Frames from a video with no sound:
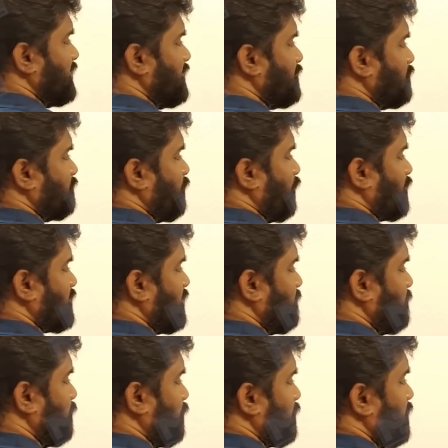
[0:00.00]
into
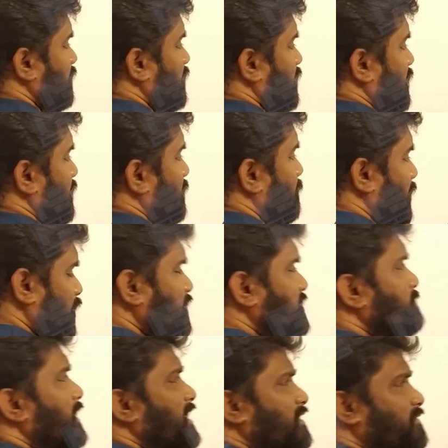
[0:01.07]
44. Because
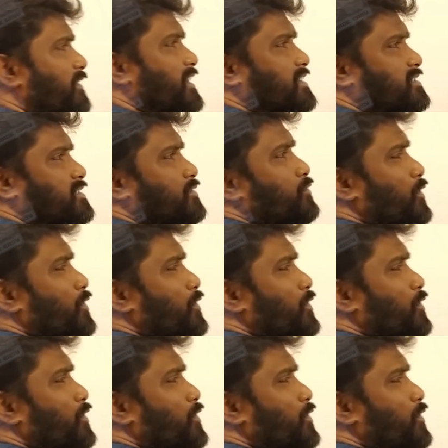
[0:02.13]
my dear friends,